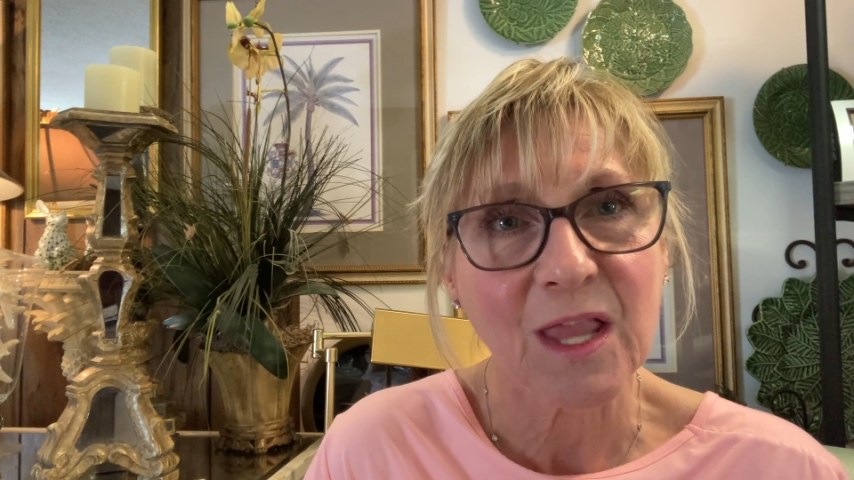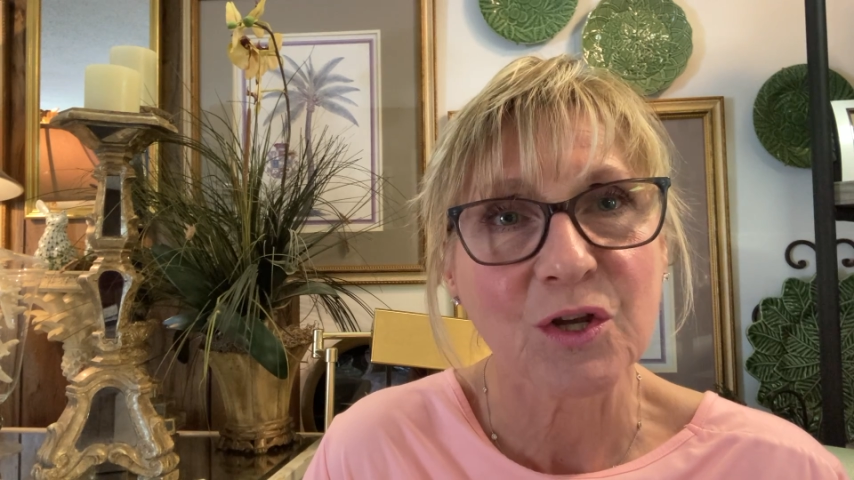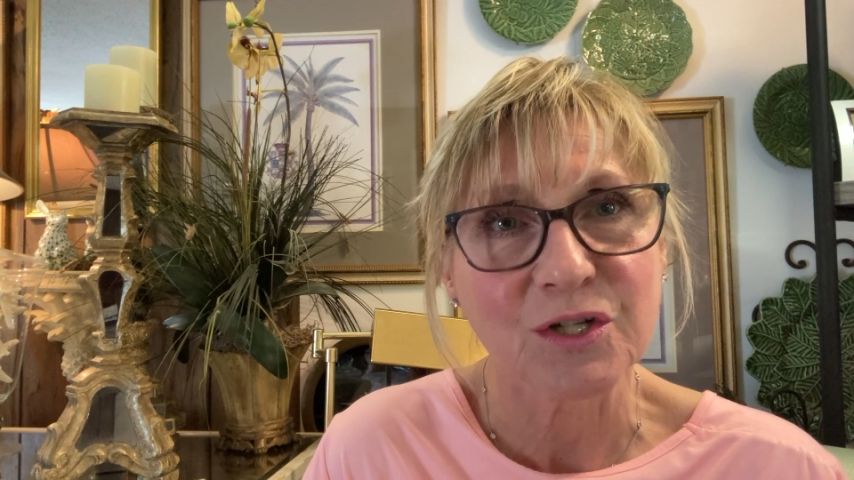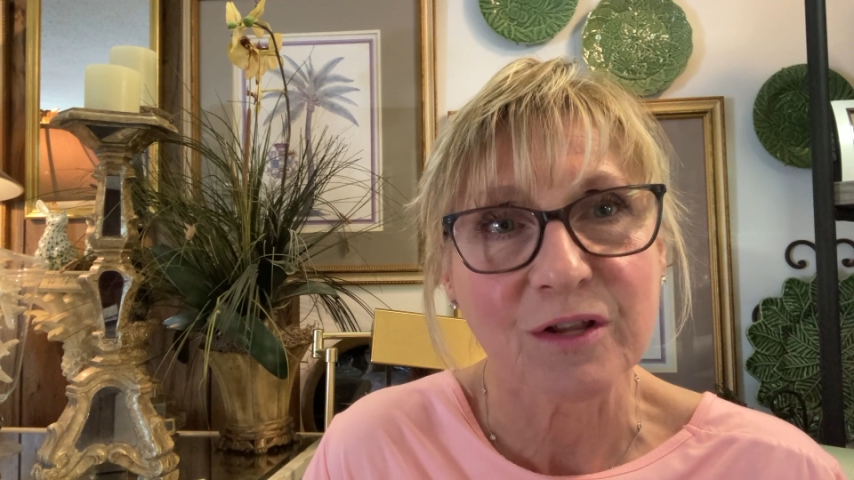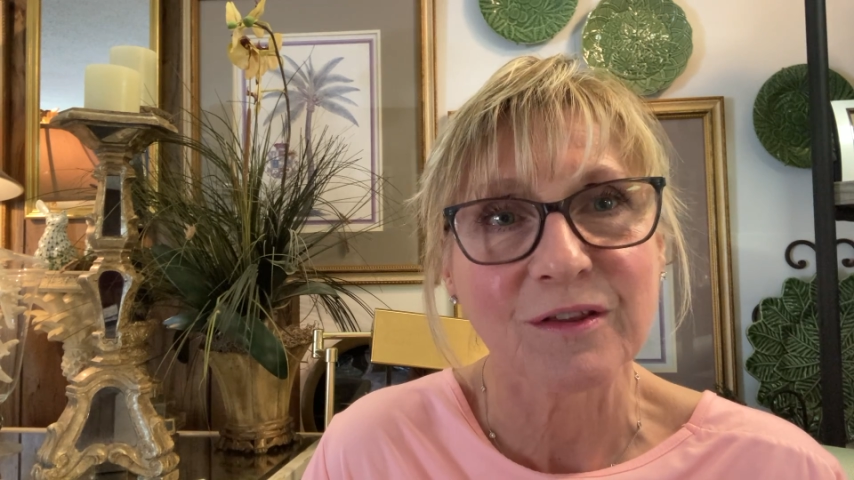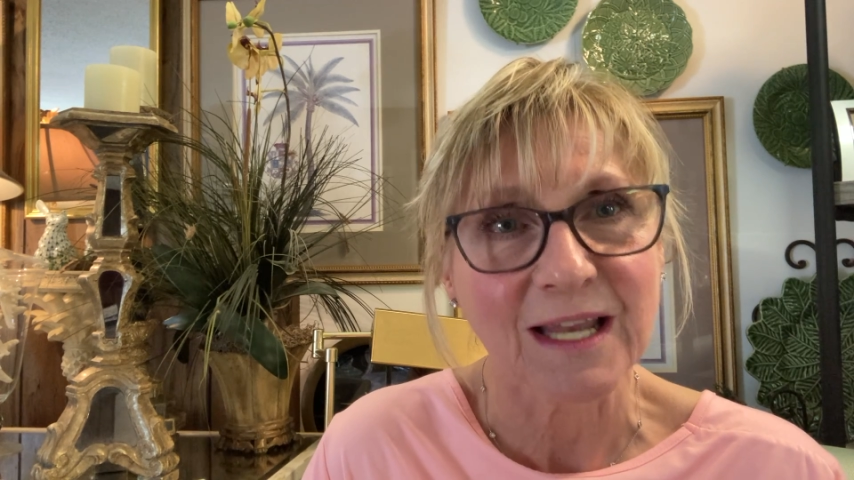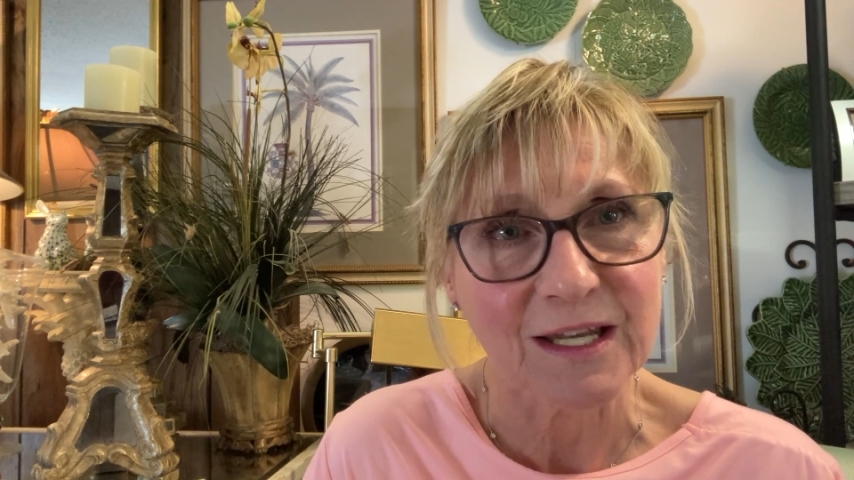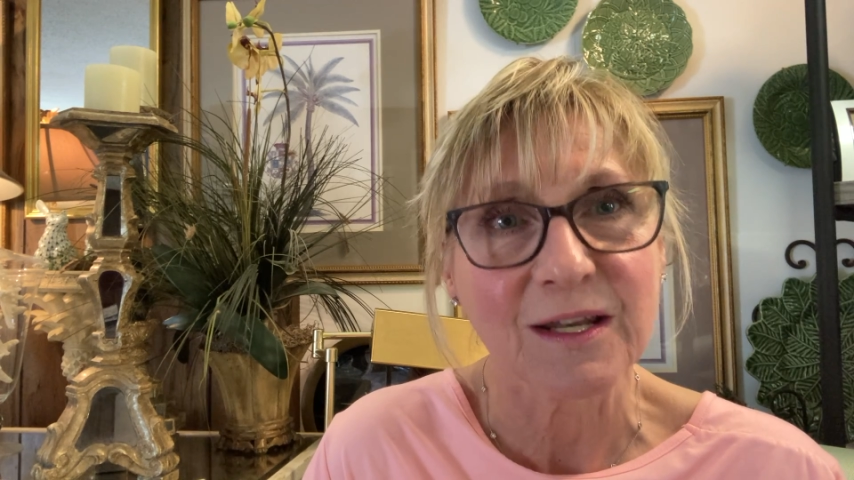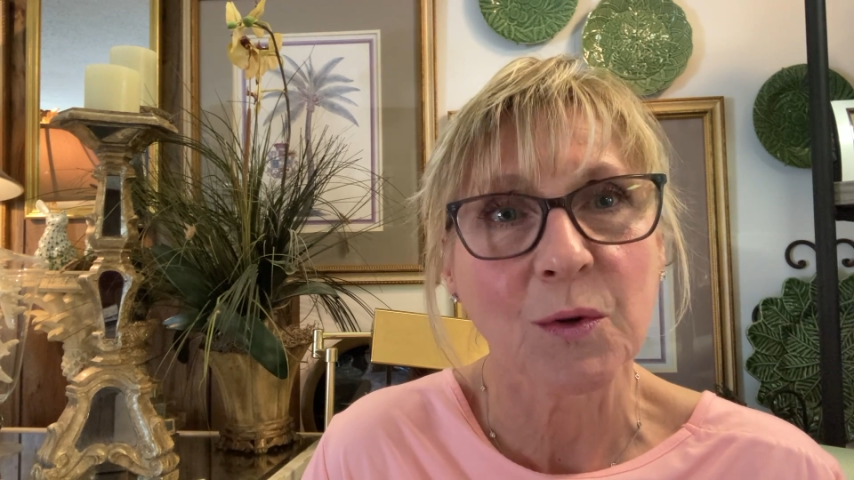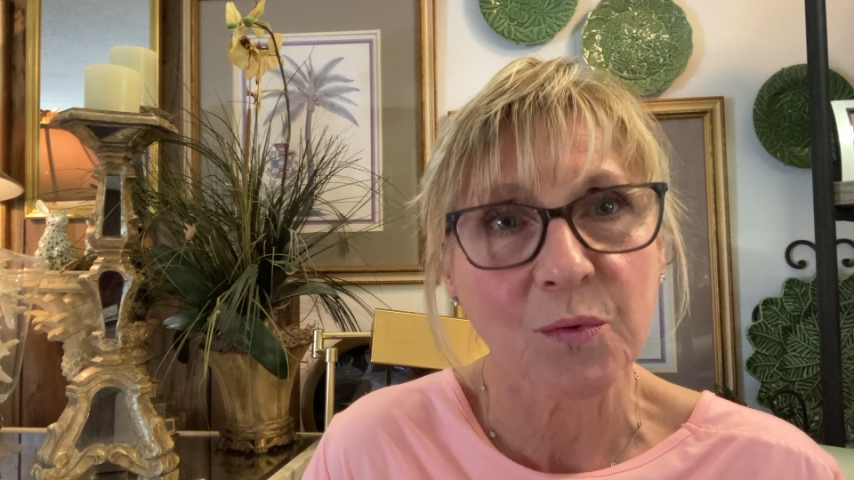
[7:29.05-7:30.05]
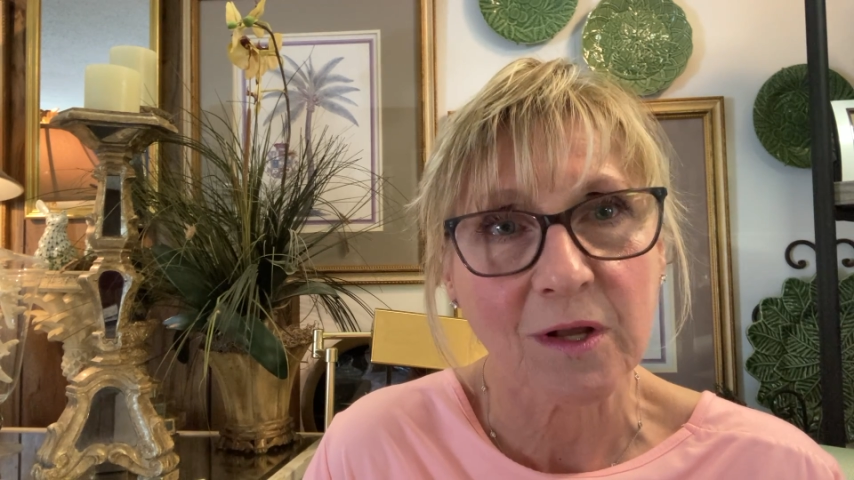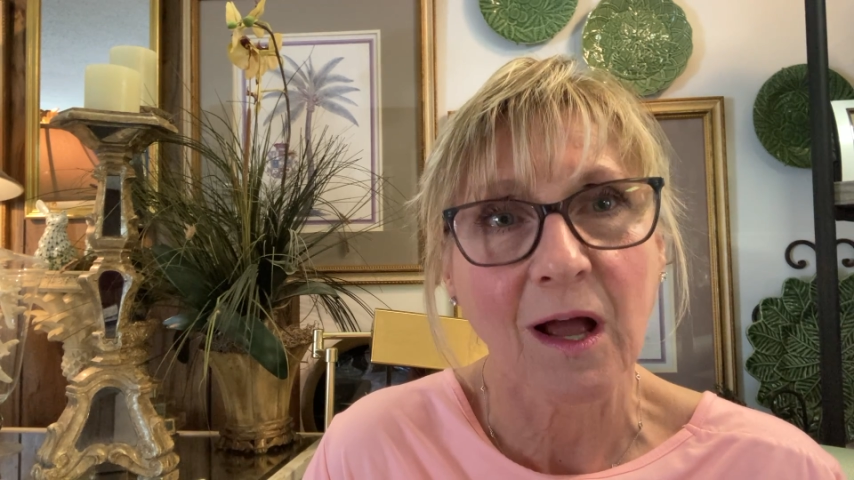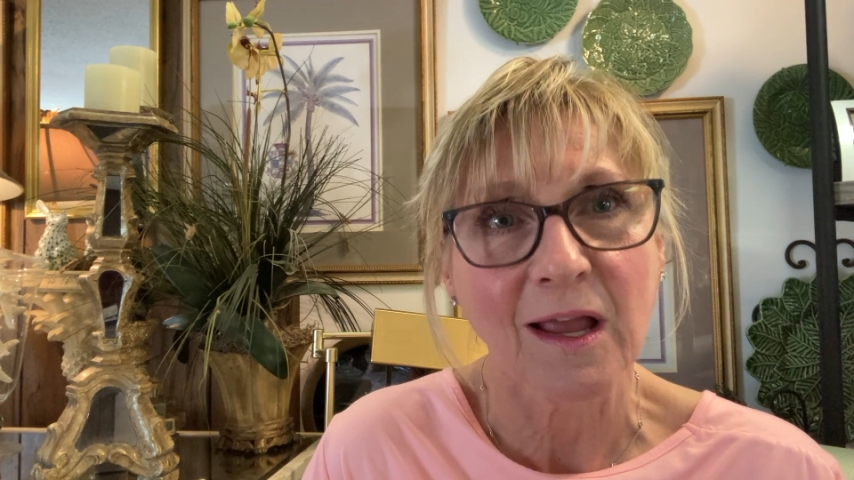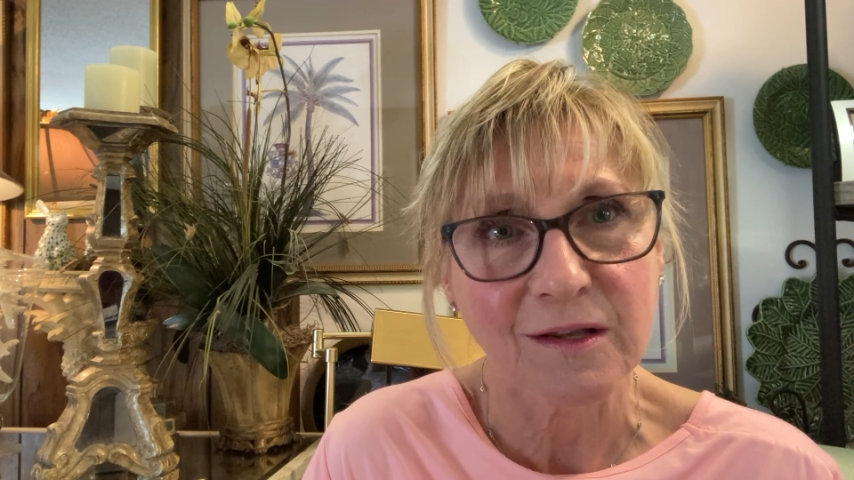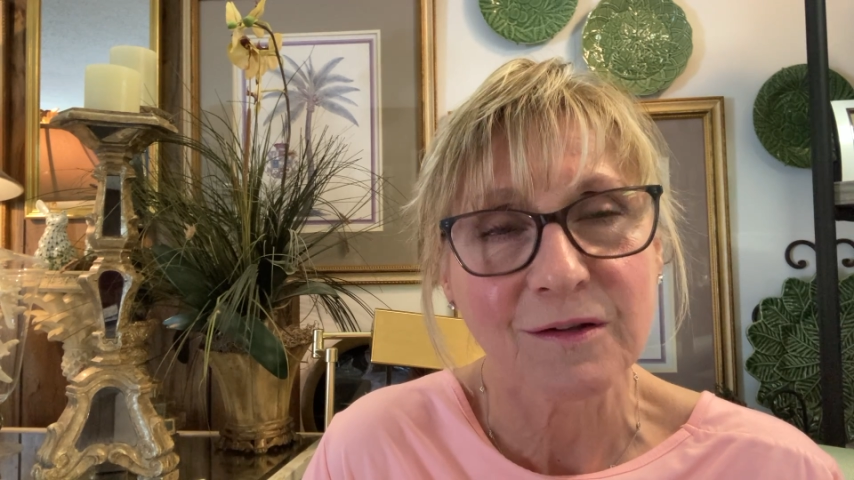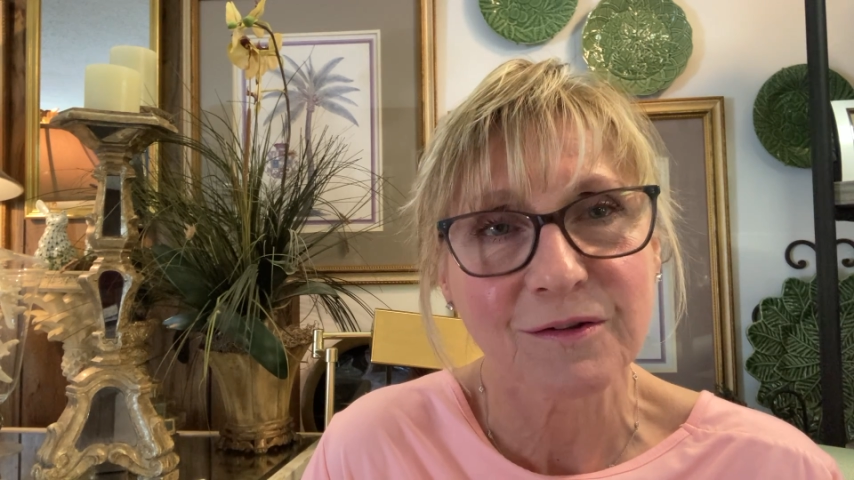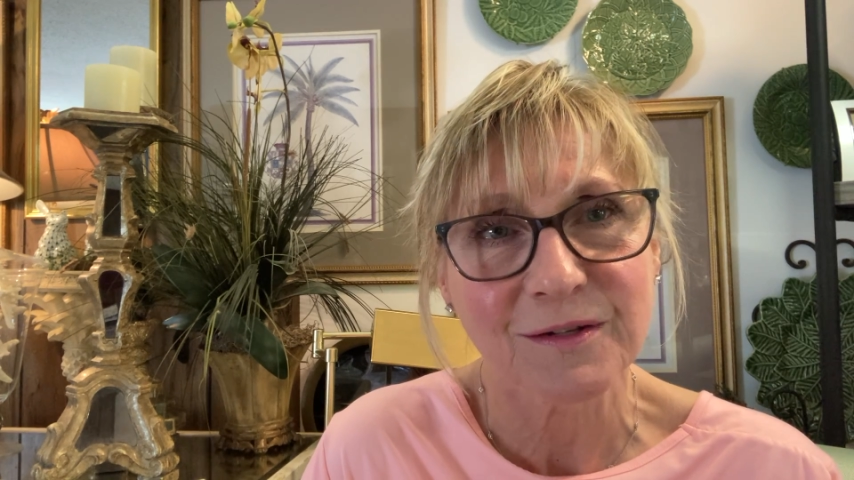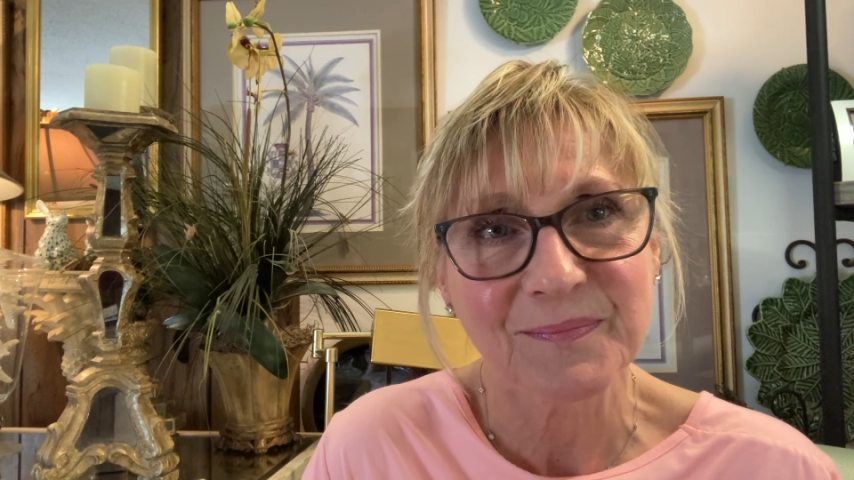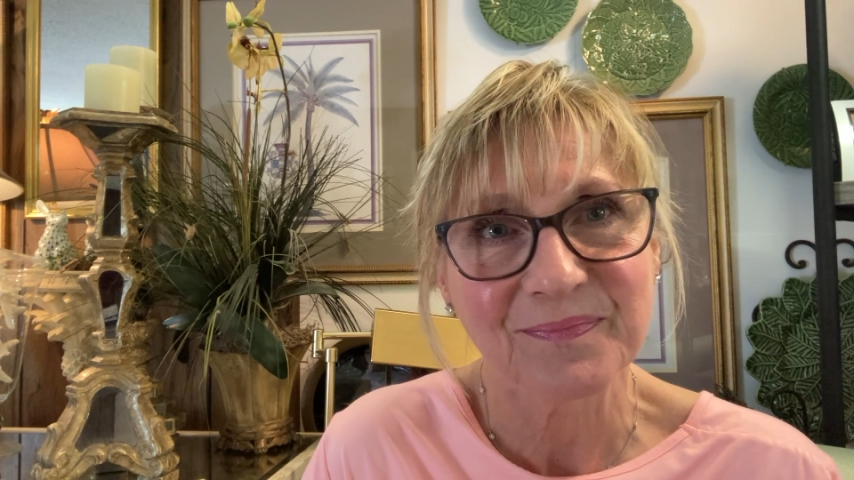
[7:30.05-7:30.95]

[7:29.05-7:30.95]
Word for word: you just ended it with kindness.